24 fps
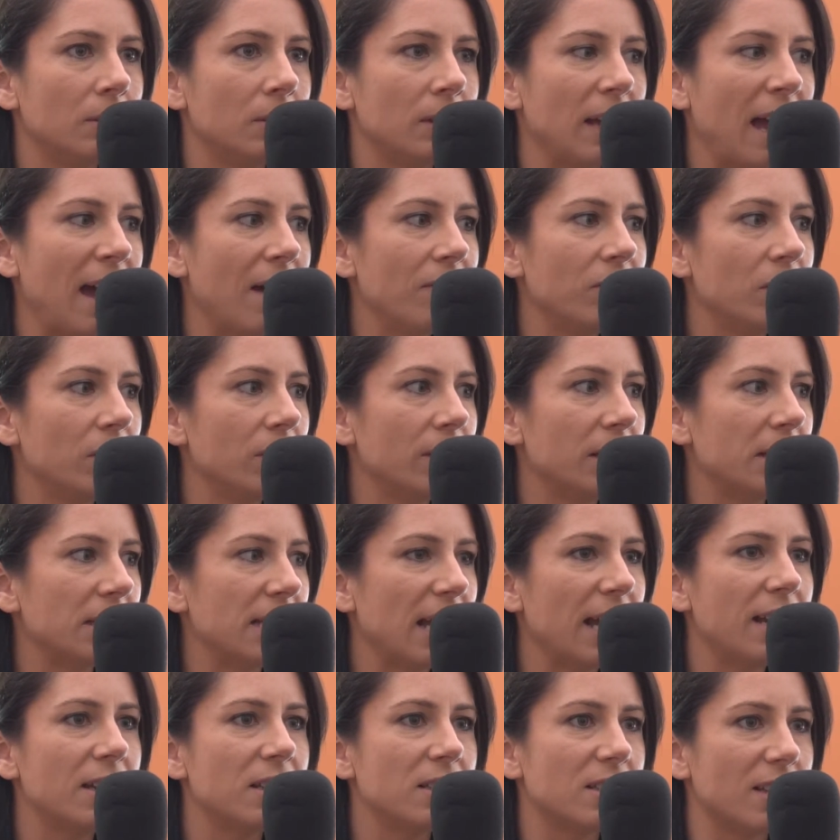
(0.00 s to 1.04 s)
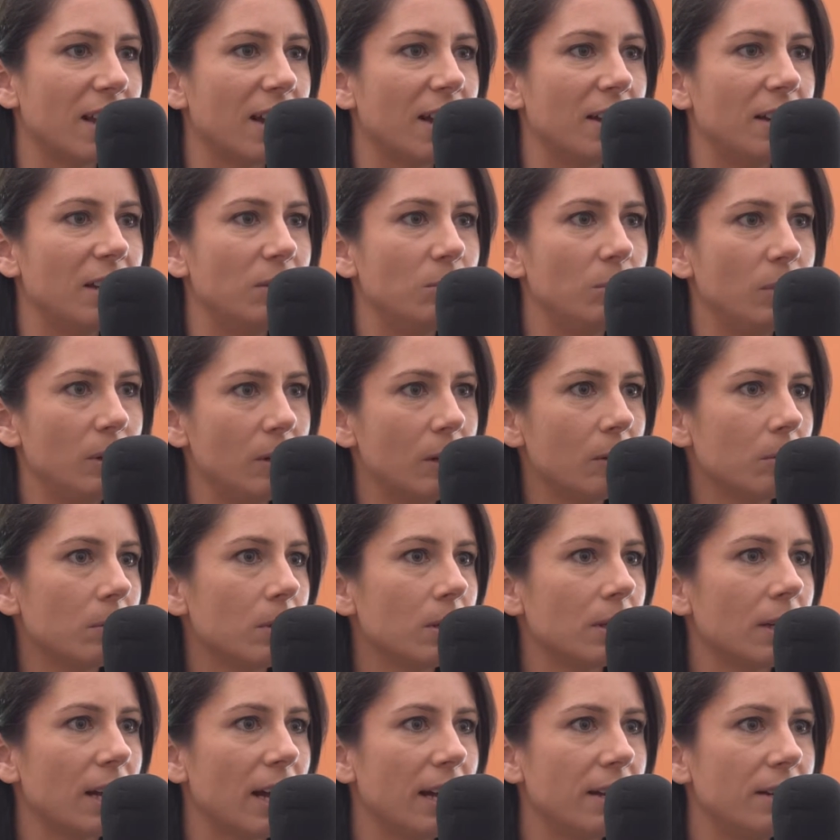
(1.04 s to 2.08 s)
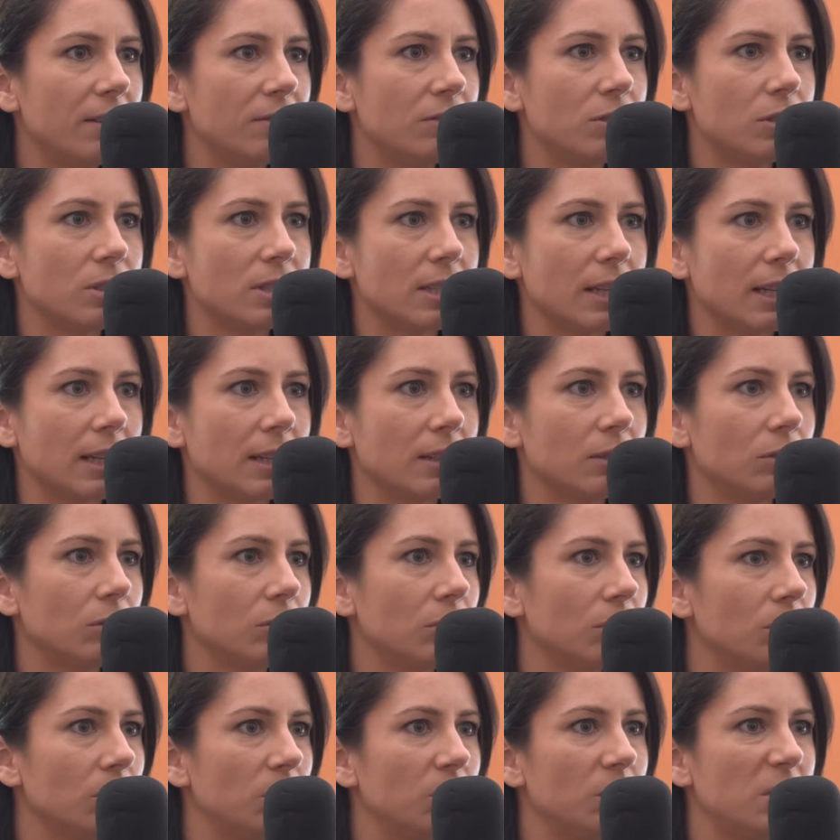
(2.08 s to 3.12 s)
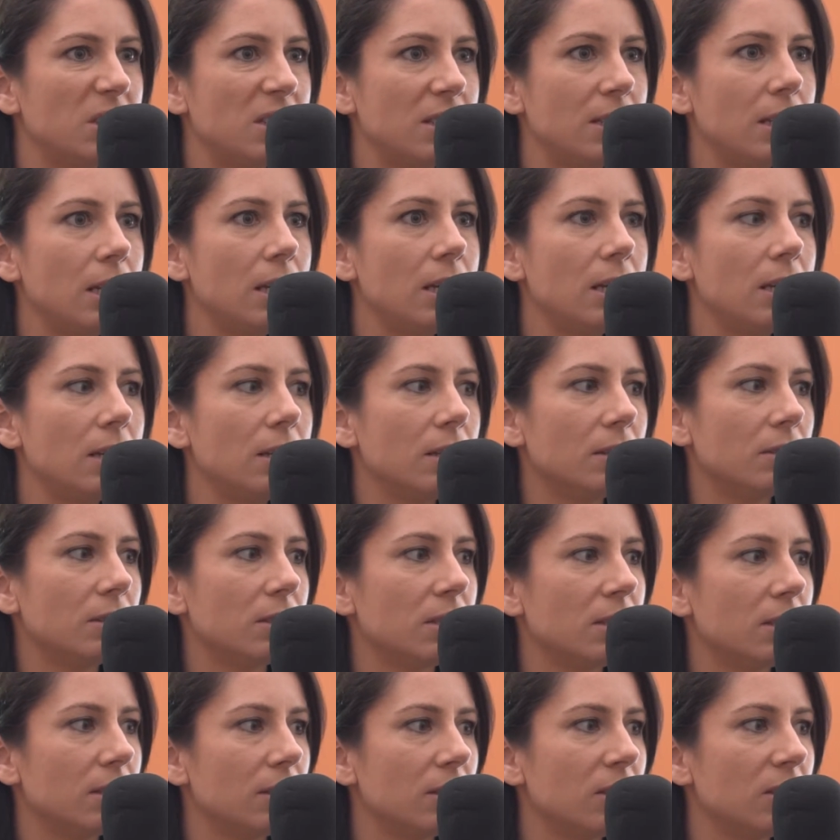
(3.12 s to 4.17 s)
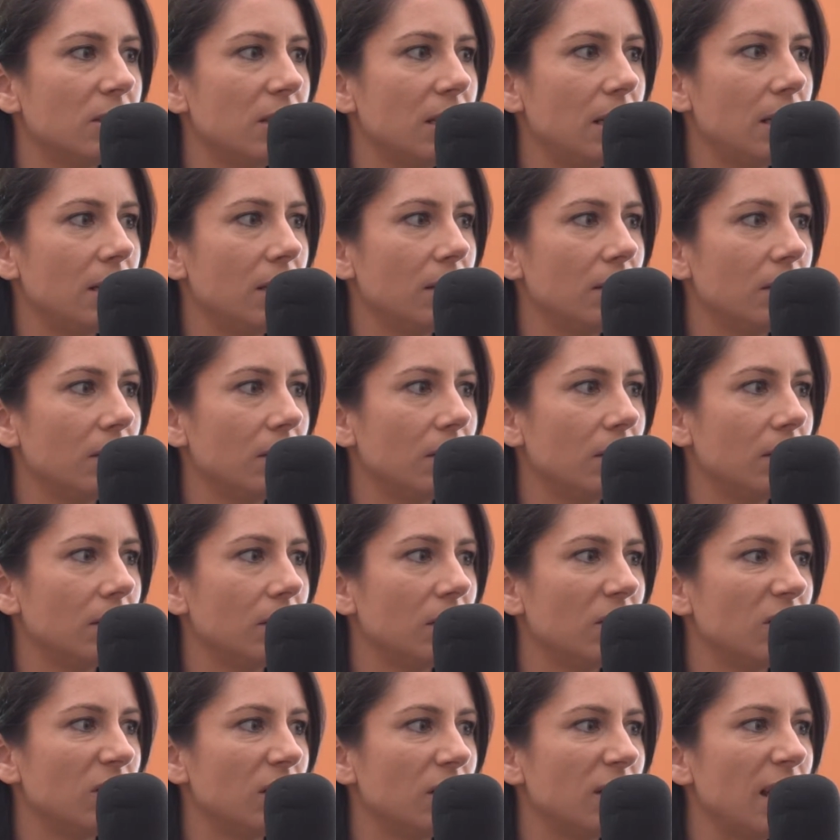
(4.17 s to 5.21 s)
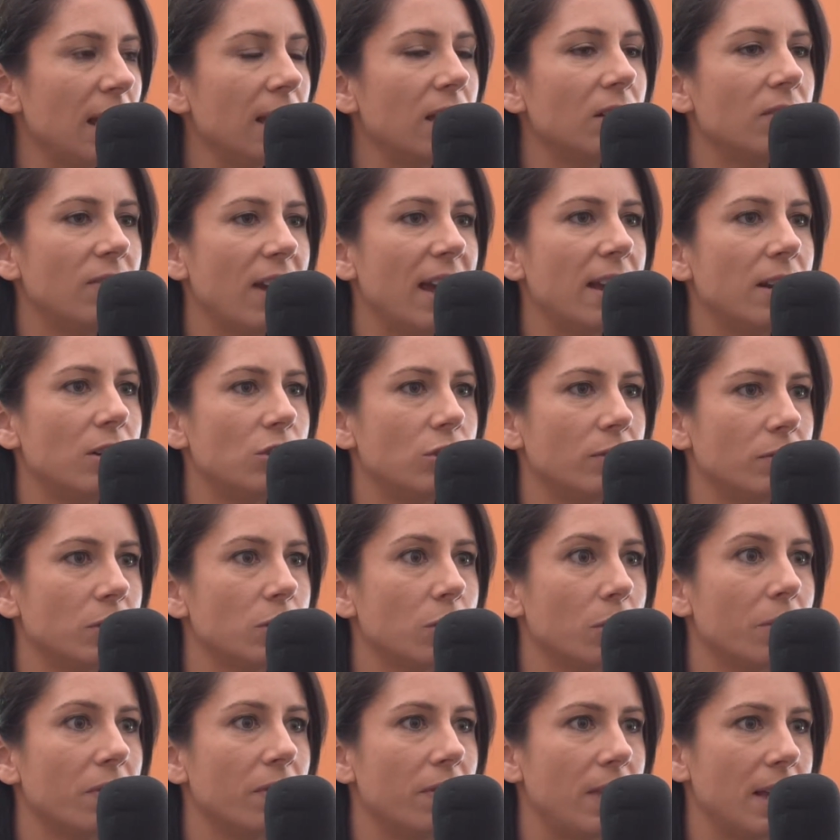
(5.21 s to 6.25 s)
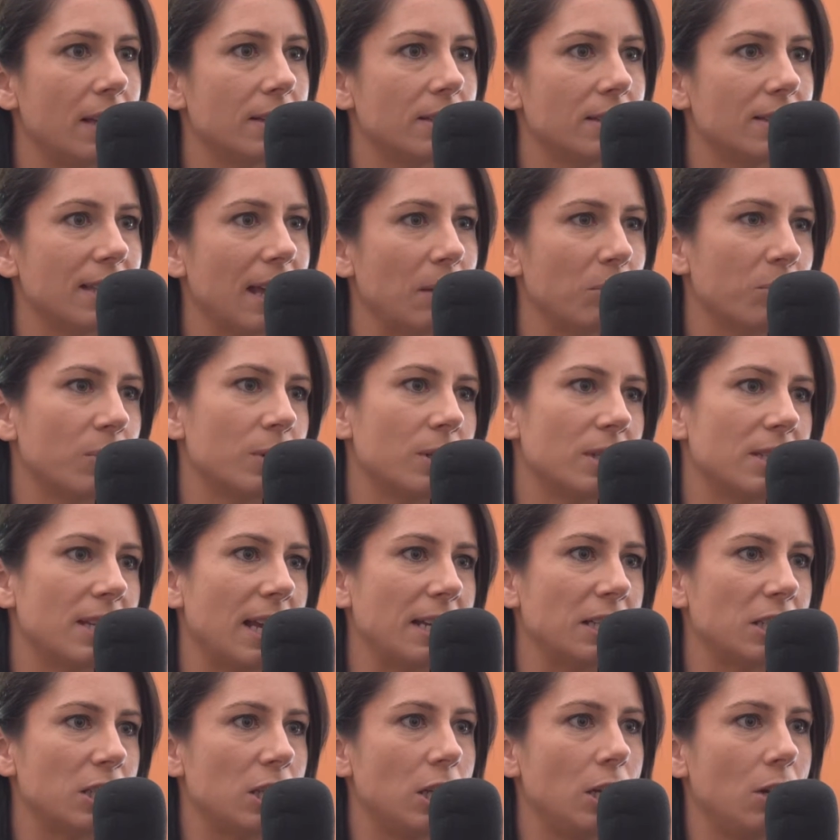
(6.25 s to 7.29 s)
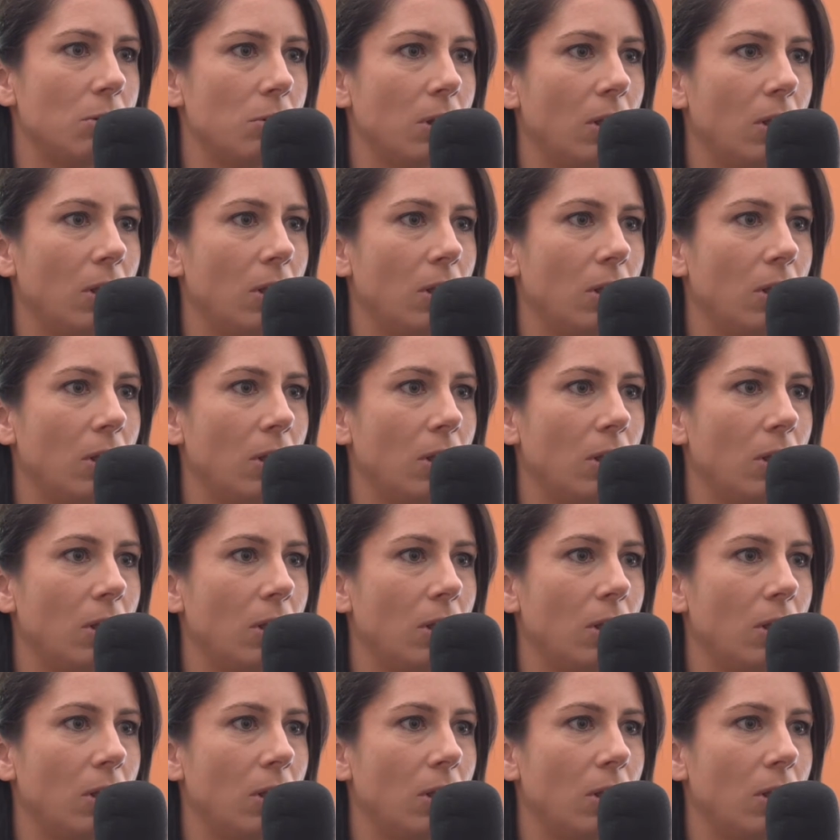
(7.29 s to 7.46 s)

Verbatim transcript: have your antennas on and be able to kind of just like see, see, take advantage of certain things that present to you